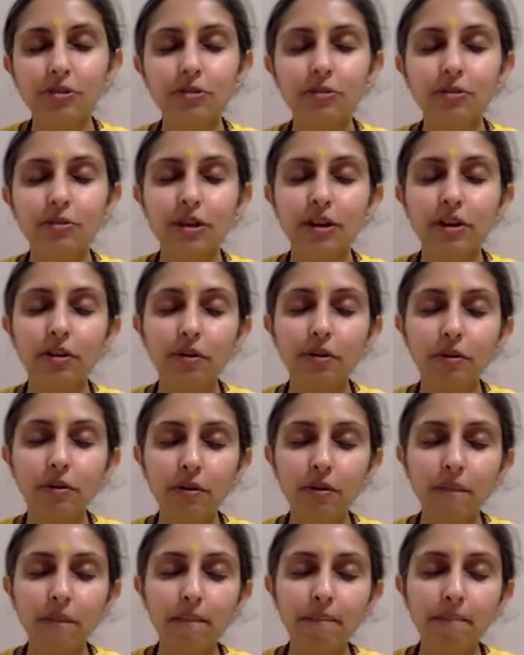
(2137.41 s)
to their
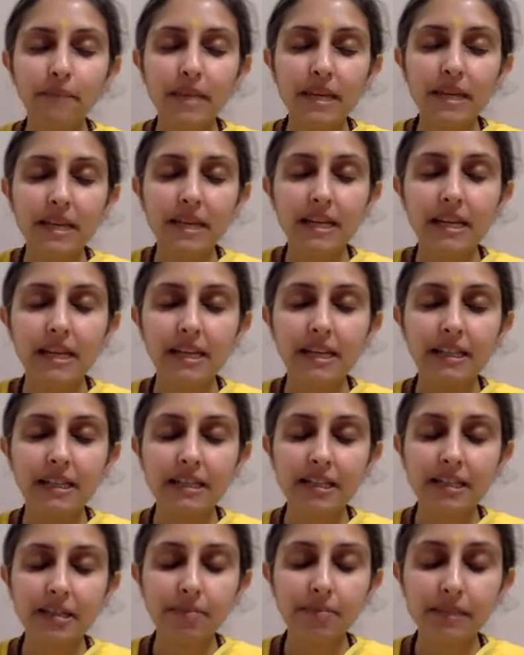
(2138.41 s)
own being in
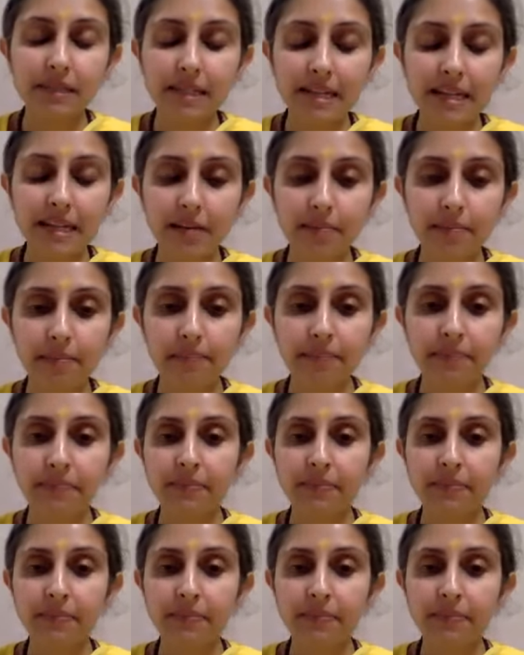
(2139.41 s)
deep sleep,